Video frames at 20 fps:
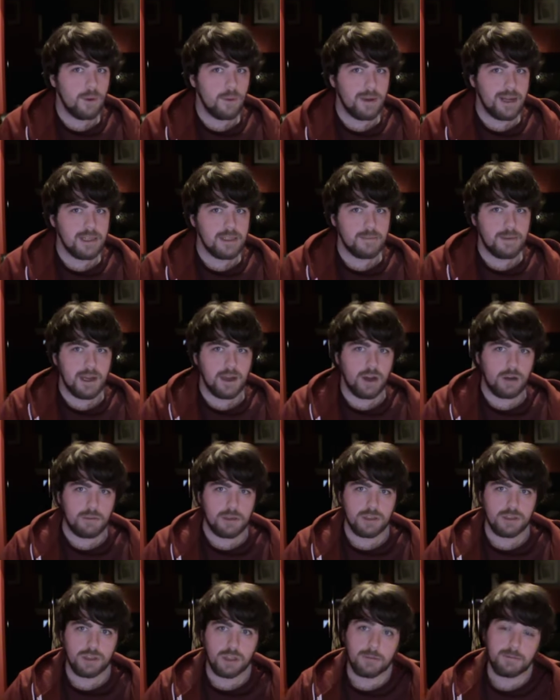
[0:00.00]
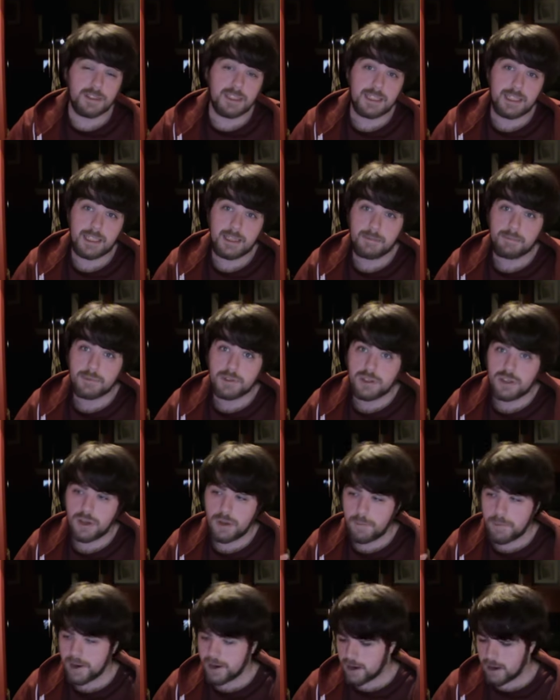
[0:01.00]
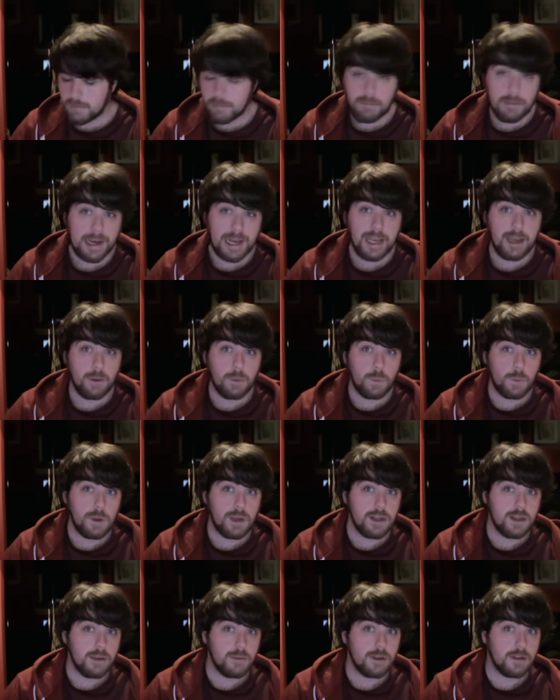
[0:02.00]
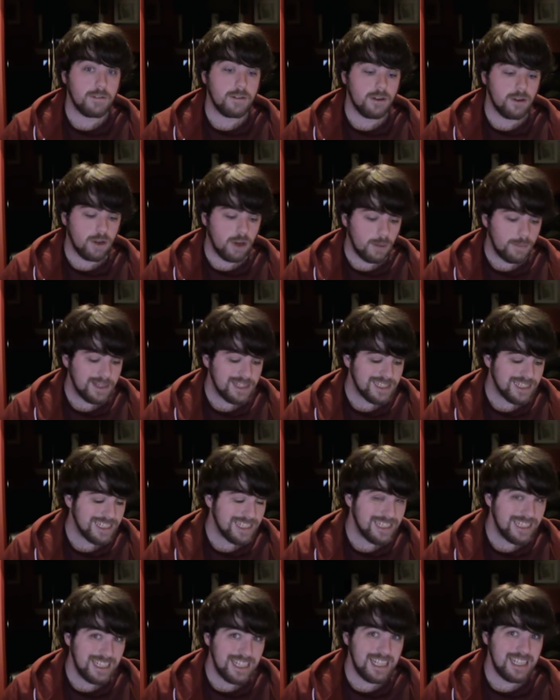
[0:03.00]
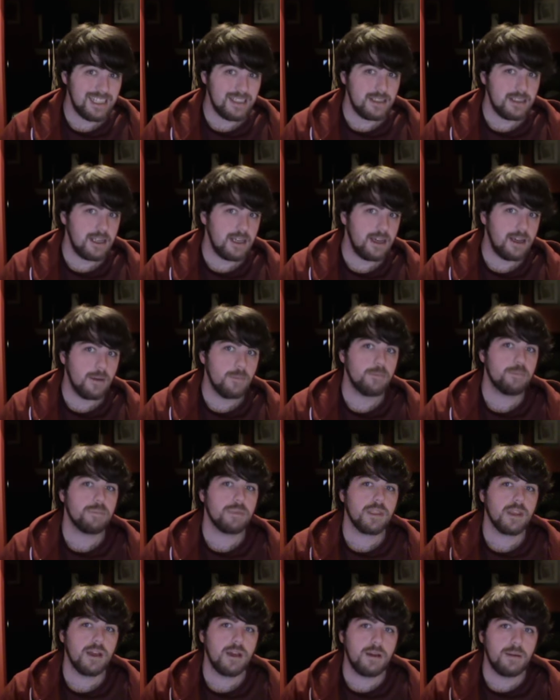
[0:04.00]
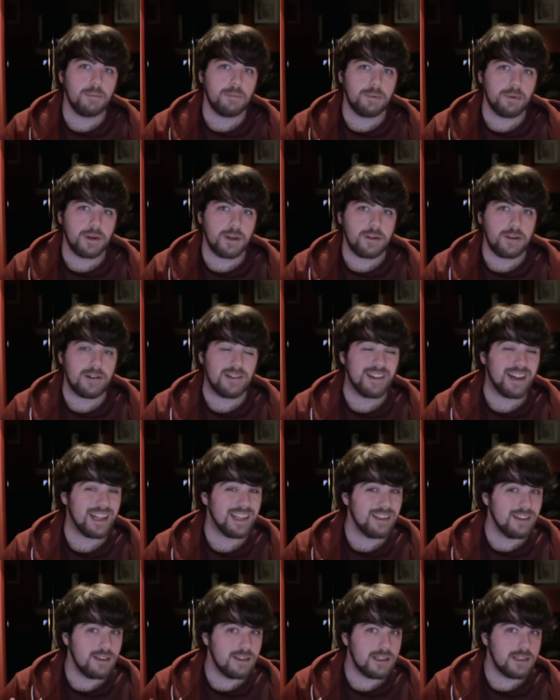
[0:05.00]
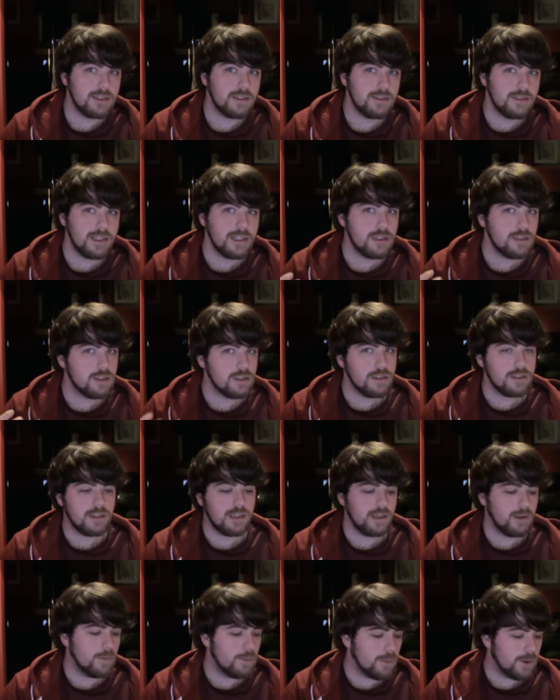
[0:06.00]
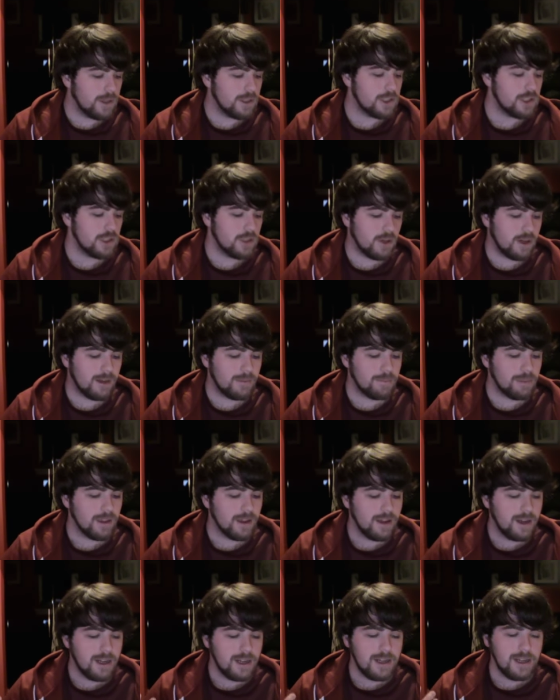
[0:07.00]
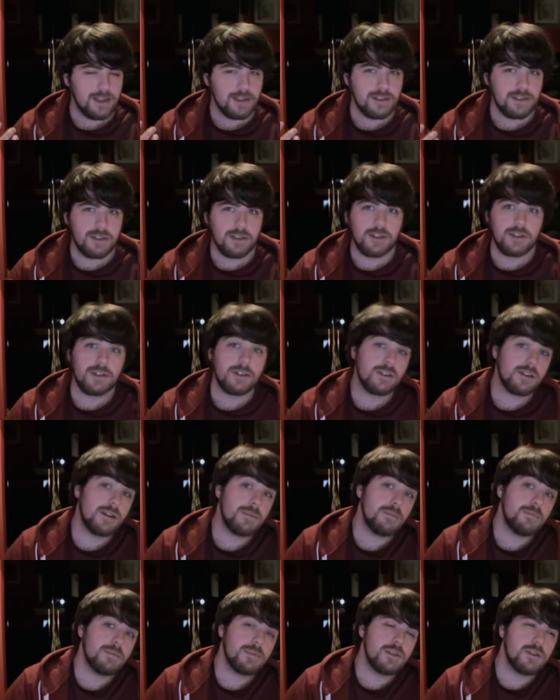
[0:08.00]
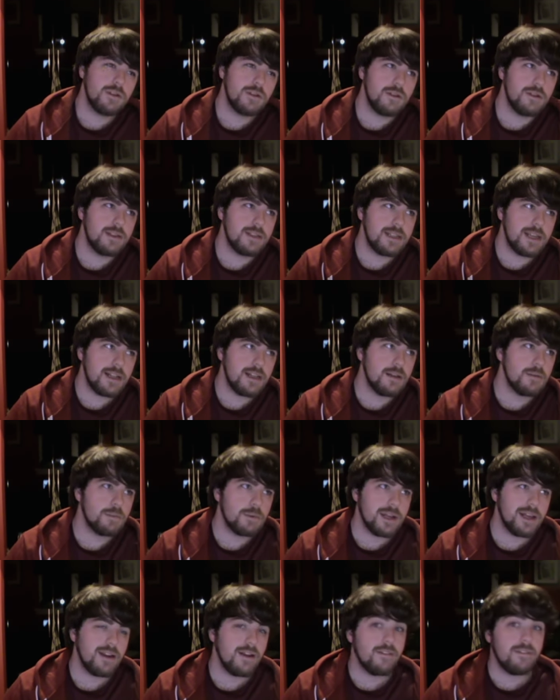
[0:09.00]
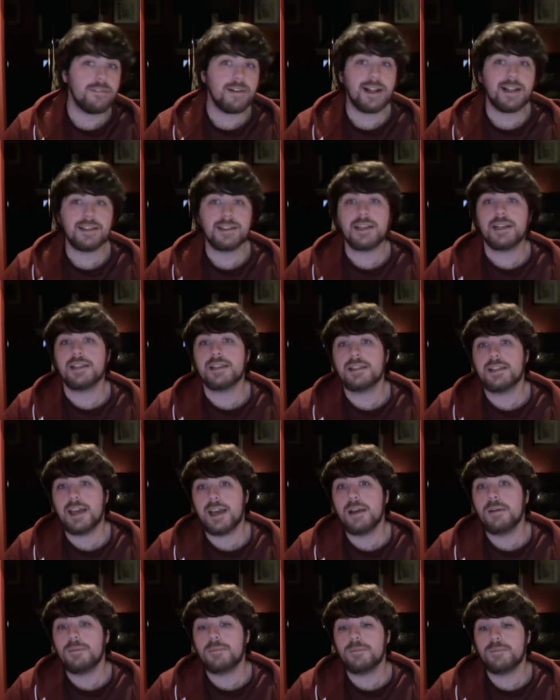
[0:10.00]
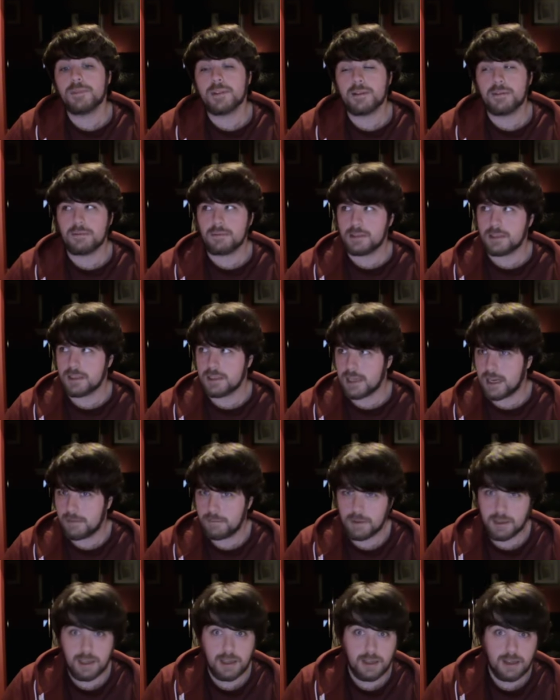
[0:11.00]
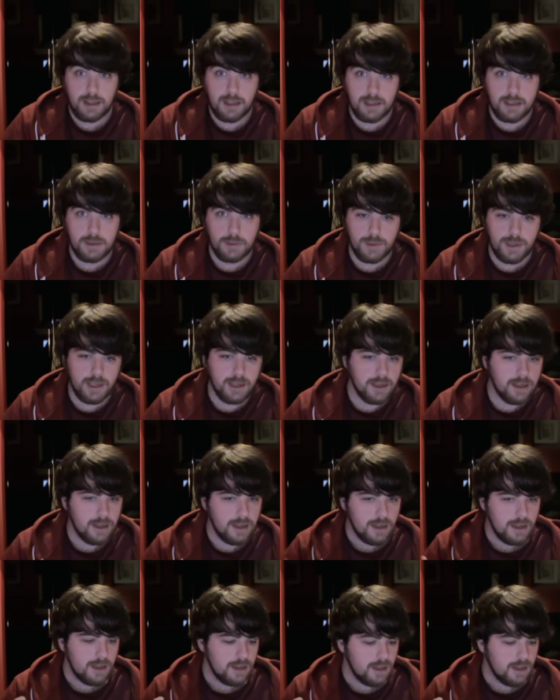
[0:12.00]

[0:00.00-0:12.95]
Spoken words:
went to my comic shop today to pick up my weekly worth of comics, and DC brought out a little like one shot to celebrate Valentine's Day, which is happening next week,